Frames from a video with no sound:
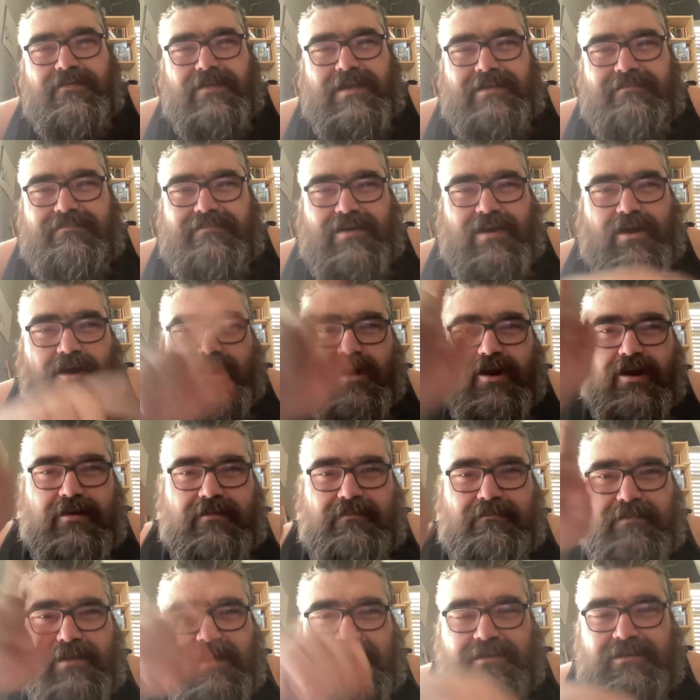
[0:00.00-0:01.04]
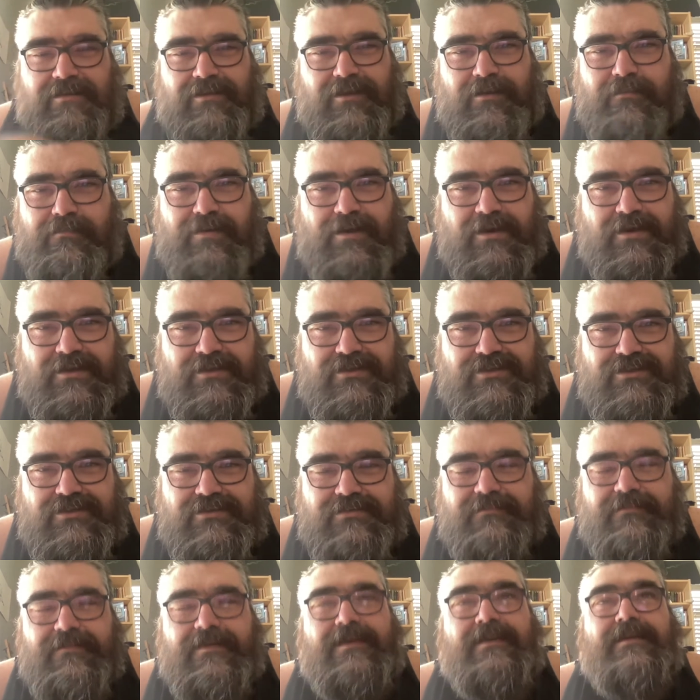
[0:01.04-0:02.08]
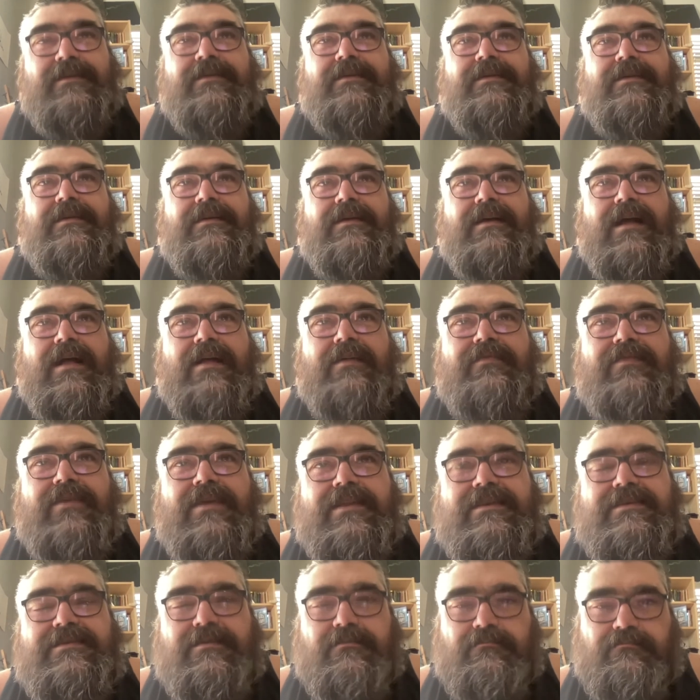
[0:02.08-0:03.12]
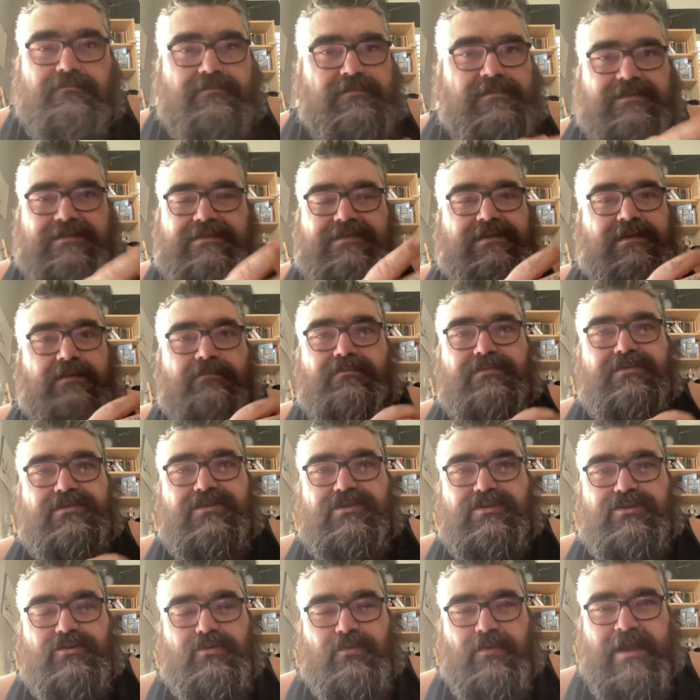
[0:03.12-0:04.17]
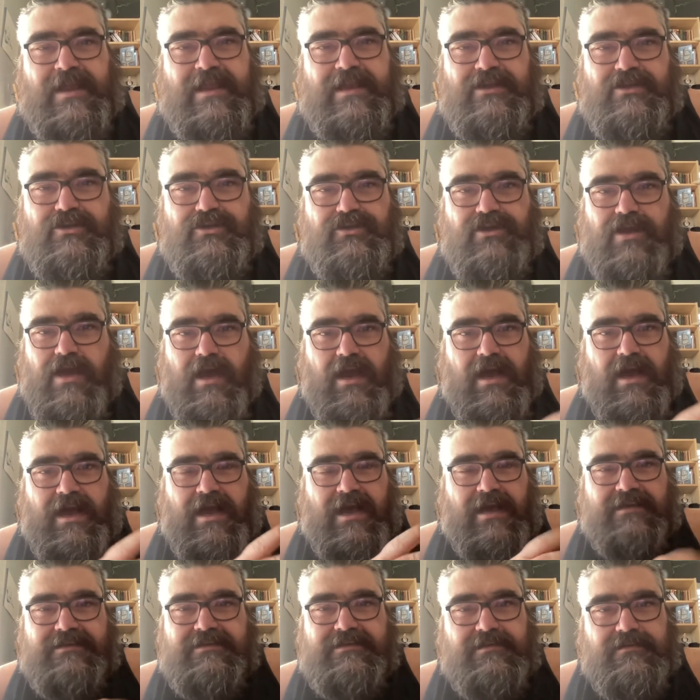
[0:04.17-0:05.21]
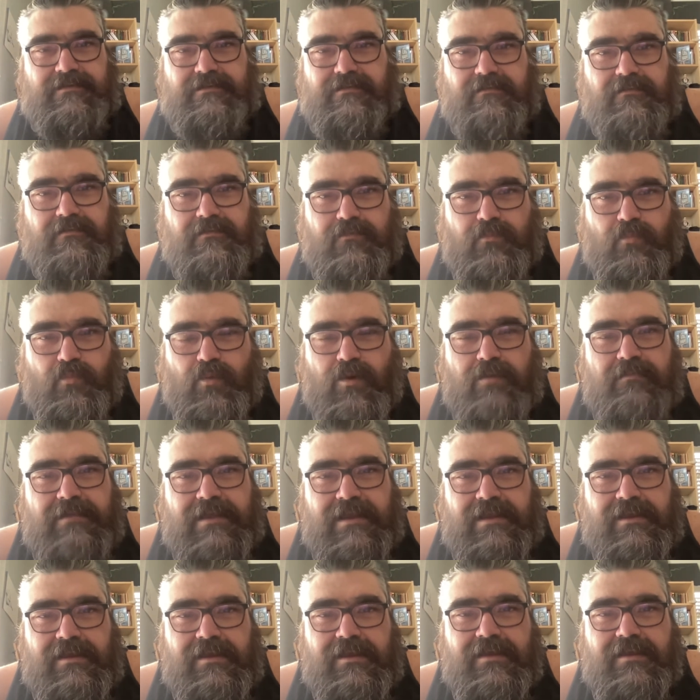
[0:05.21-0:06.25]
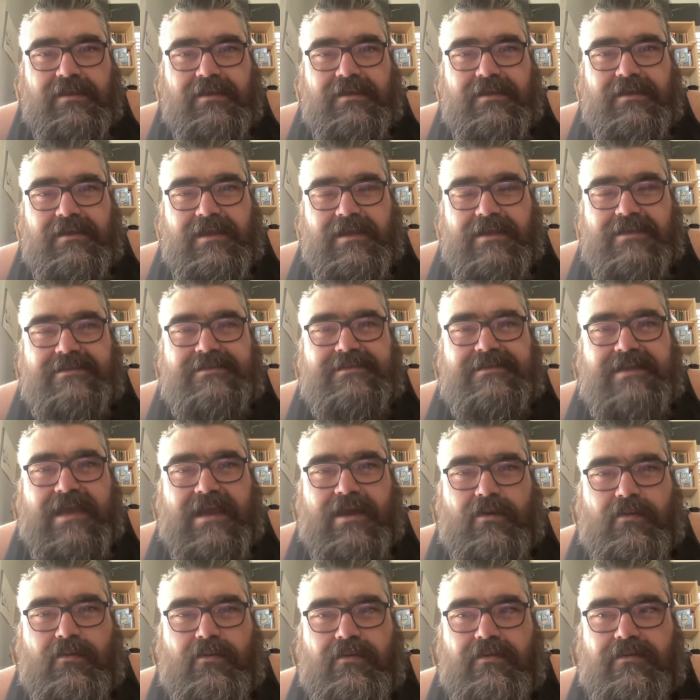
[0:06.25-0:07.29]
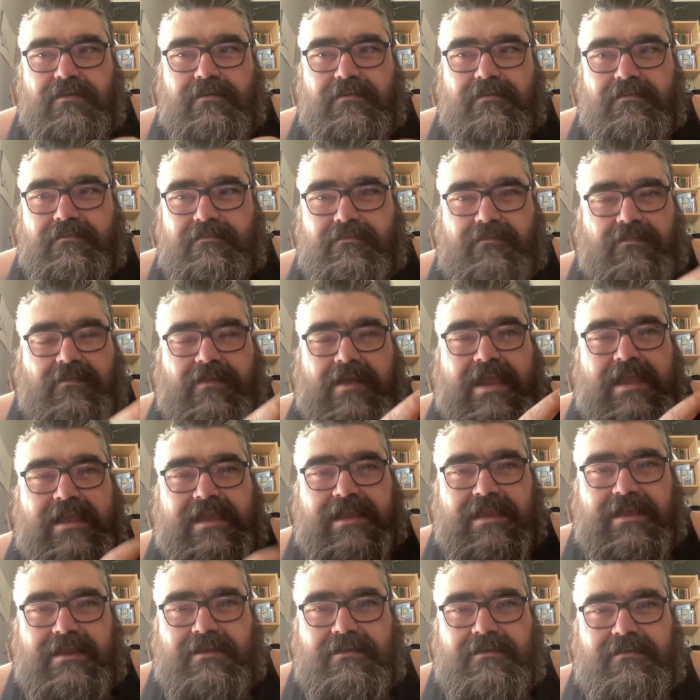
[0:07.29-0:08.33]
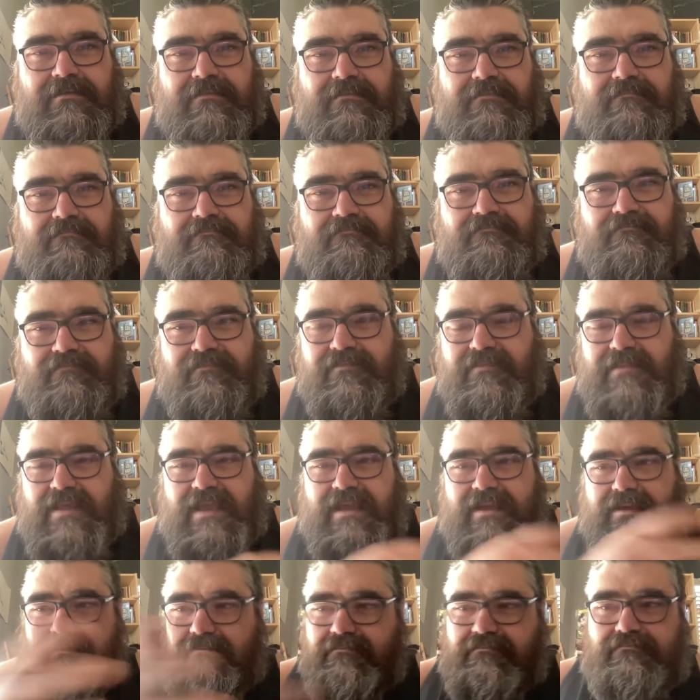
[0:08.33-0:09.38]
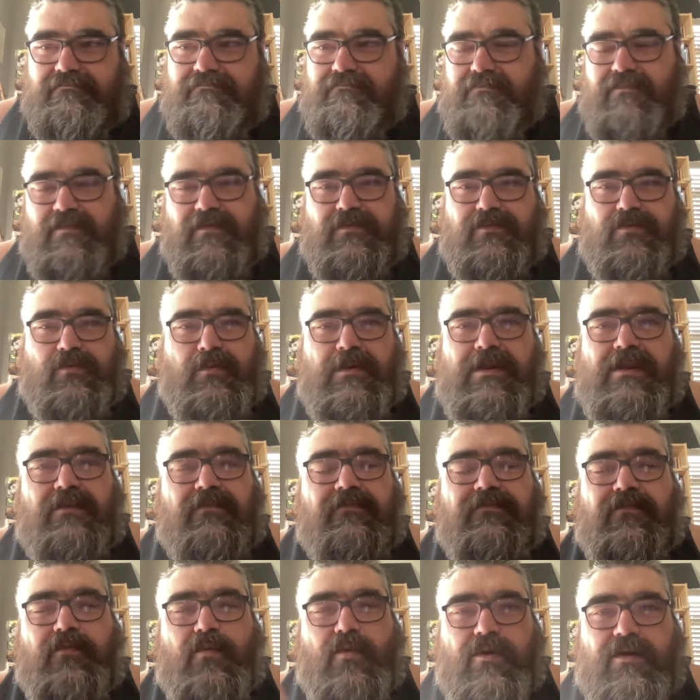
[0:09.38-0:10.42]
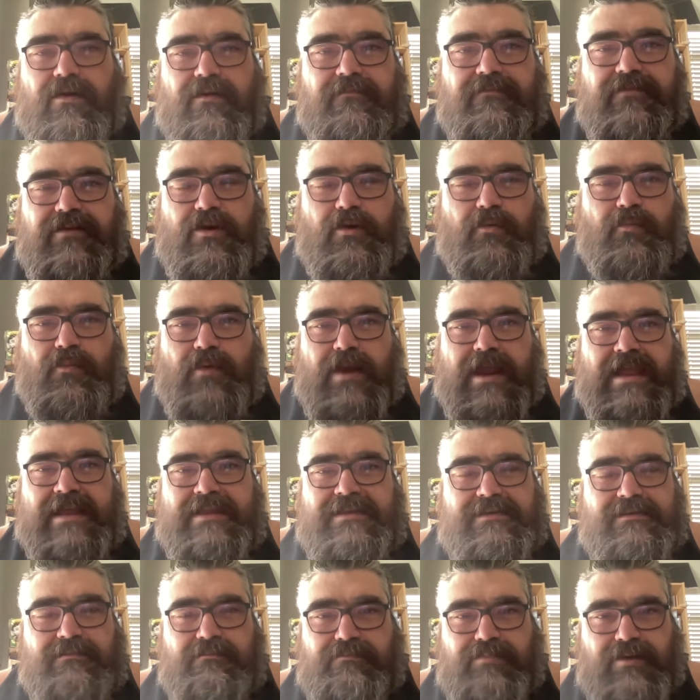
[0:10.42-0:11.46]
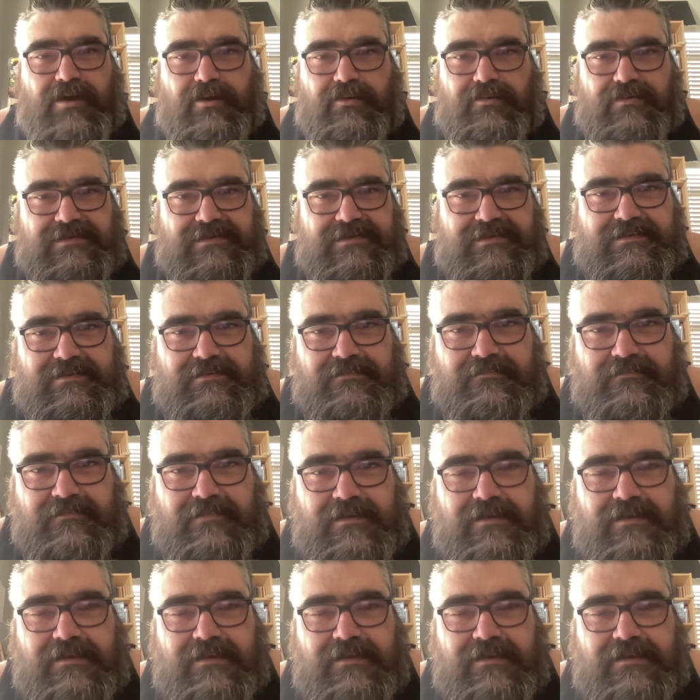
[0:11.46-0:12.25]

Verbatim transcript: like the heart button you push, that some strange hot woman is now liking, like, 3 or 4 of your random posts.